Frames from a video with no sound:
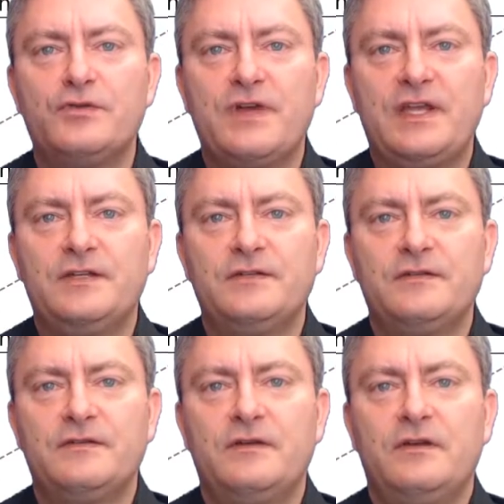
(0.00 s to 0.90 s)
rate,
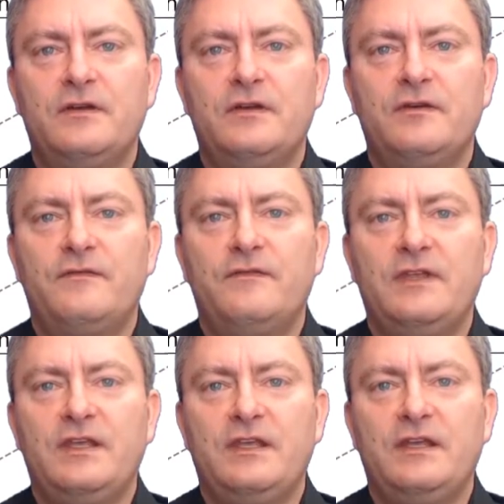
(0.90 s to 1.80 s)

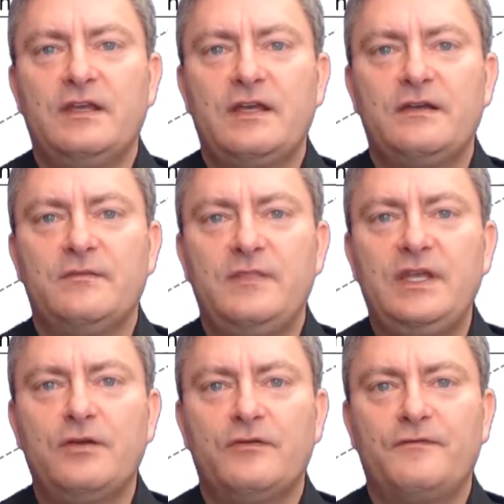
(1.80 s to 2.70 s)
the
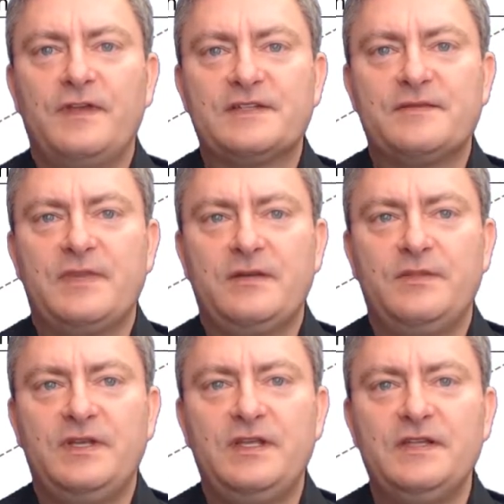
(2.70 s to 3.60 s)
mean of the estimated
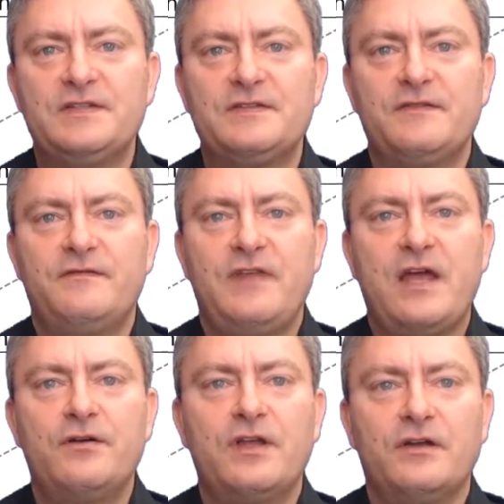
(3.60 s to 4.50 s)
PDs, the
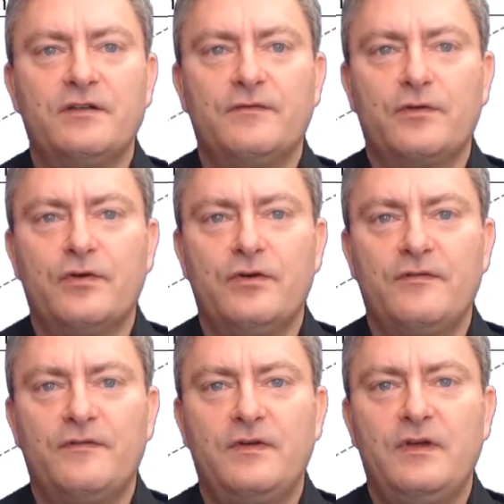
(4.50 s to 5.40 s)
area under the curve,
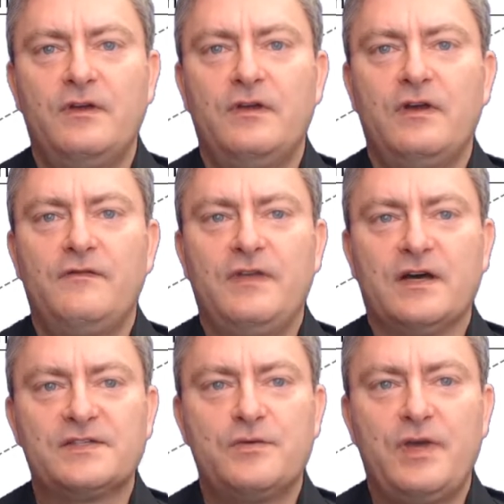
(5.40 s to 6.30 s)
the
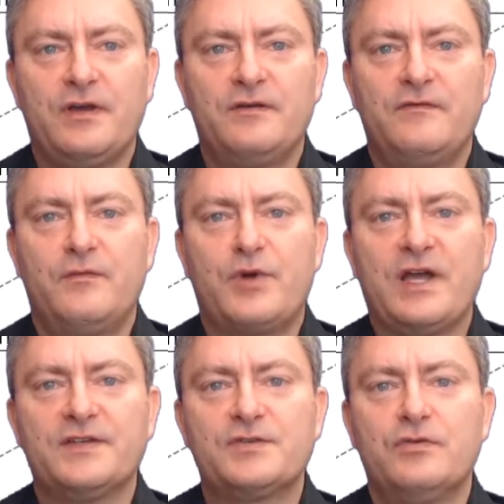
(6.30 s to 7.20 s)
R-square, the
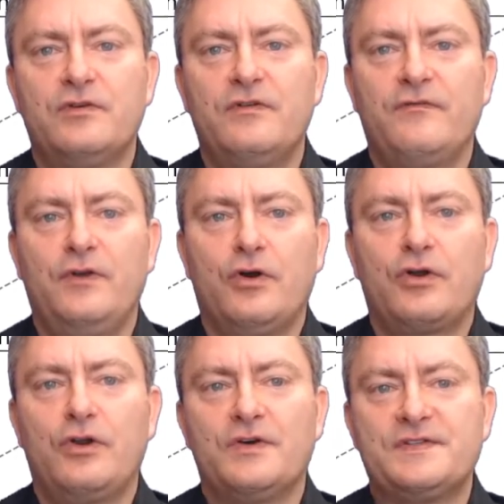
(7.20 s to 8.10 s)
Brier score, the log
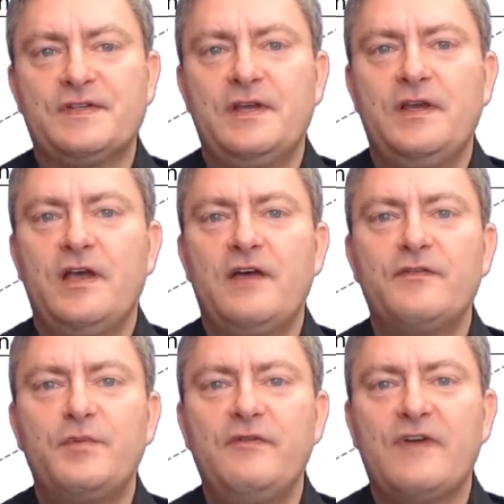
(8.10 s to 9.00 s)
loss, and the
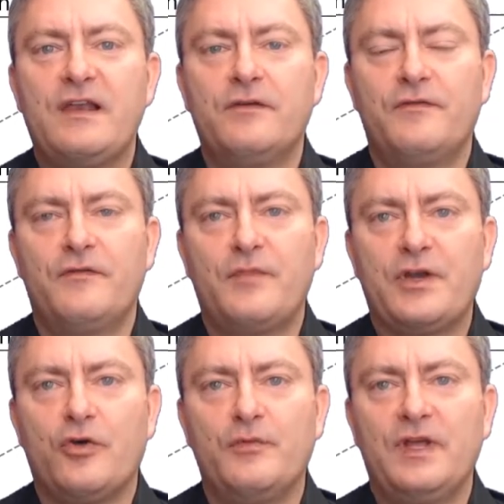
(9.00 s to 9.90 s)
p-value for the
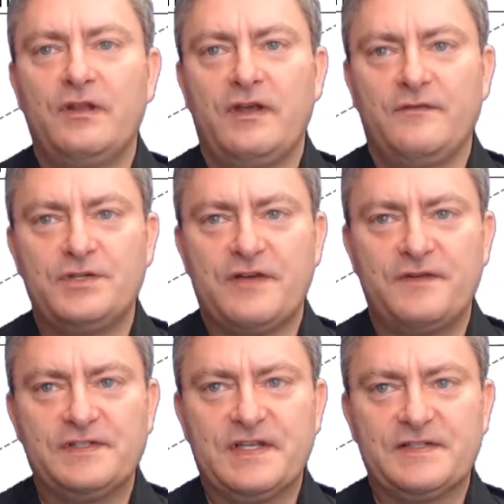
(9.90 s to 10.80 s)
binomial and the
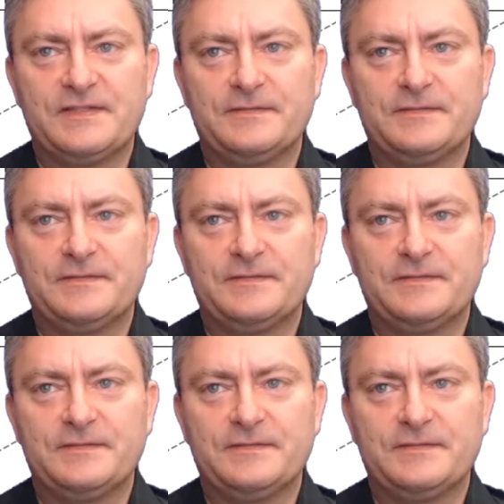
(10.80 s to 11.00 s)
Jeffreys test.